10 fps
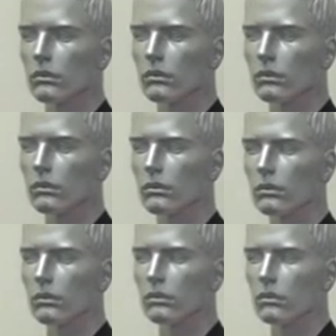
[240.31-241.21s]

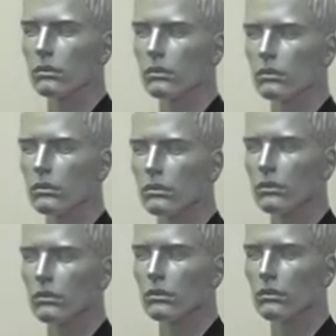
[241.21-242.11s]

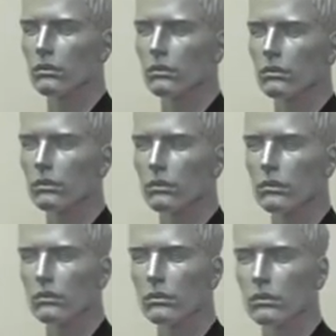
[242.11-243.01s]

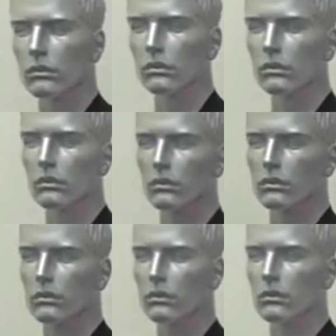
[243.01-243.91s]

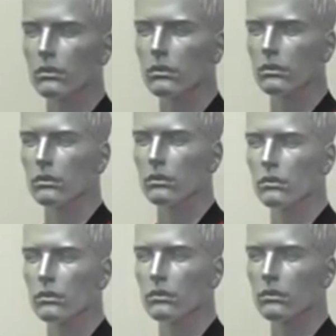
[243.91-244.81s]

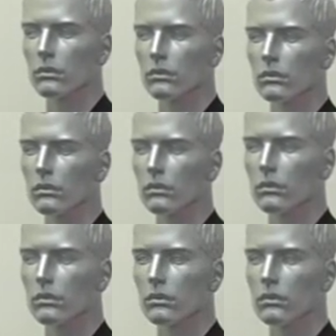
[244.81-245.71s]

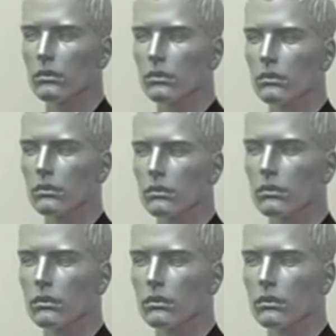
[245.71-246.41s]
(silent)